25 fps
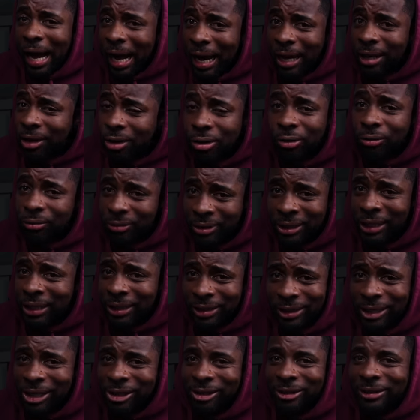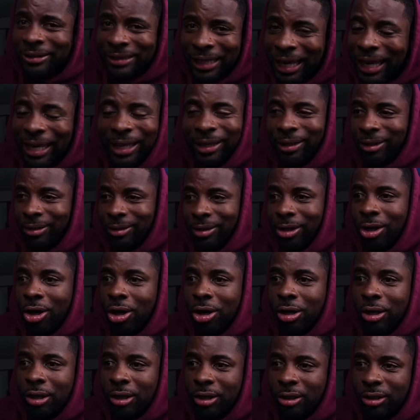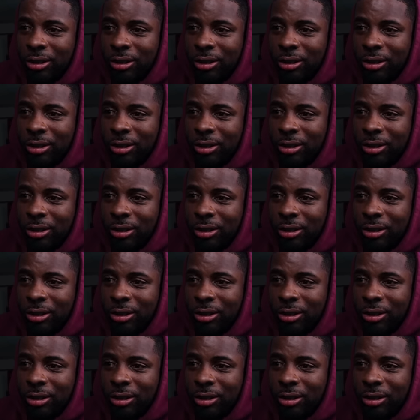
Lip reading: I don't think they're dating, dog.